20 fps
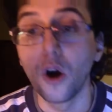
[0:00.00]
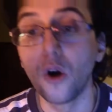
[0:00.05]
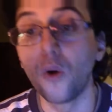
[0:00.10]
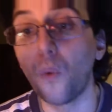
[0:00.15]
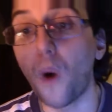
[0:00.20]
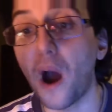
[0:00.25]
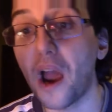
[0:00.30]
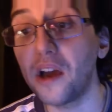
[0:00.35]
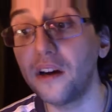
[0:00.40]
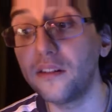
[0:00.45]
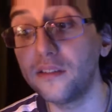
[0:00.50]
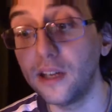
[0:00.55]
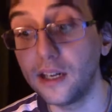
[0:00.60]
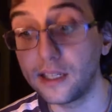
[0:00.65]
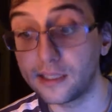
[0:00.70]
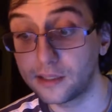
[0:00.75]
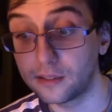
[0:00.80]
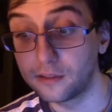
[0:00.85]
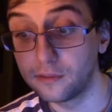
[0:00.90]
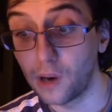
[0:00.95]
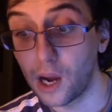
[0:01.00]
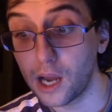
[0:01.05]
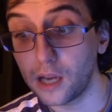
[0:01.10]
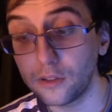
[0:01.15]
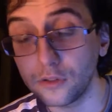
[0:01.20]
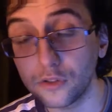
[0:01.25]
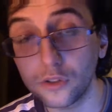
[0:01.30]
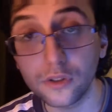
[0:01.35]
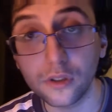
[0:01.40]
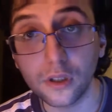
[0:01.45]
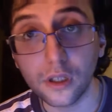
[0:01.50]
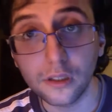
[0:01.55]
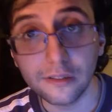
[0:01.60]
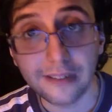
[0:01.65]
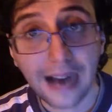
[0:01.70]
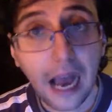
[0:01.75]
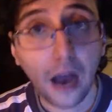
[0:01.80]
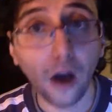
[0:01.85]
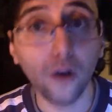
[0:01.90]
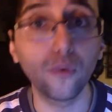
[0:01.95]
While
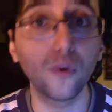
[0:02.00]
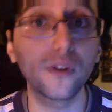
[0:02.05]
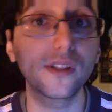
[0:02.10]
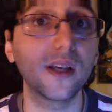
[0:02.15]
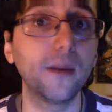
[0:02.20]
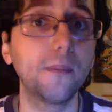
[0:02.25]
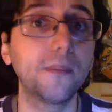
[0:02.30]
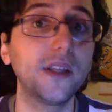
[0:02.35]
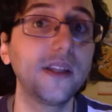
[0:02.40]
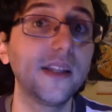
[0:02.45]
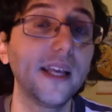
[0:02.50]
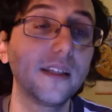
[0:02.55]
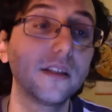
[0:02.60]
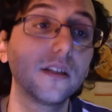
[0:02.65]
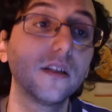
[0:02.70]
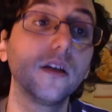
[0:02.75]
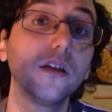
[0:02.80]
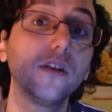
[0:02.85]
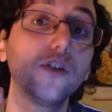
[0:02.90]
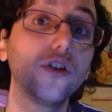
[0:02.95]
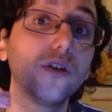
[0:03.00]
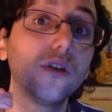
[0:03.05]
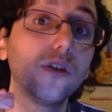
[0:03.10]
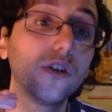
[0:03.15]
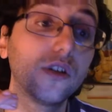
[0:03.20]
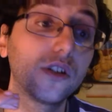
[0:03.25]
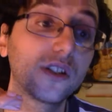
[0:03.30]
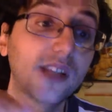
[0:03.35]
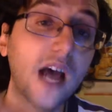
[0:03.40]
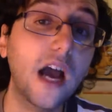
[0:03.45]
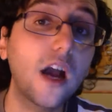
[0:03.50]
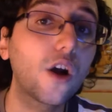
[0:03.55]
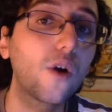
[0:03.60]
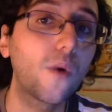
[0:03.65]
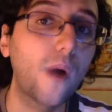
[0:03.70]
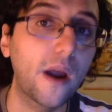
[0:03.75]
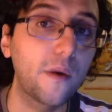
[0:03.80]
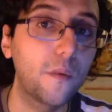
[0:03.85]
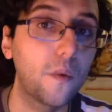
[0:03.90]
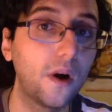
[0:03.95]
Cloud was something that
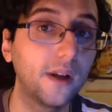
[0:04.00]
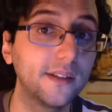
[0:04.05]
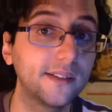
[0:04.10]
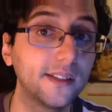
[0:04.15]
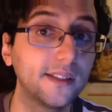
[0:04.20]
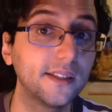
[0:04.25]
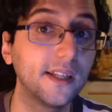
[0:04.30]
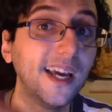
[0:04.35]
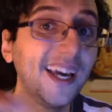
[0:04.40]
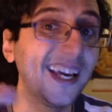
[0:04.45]
Sakurai wanted.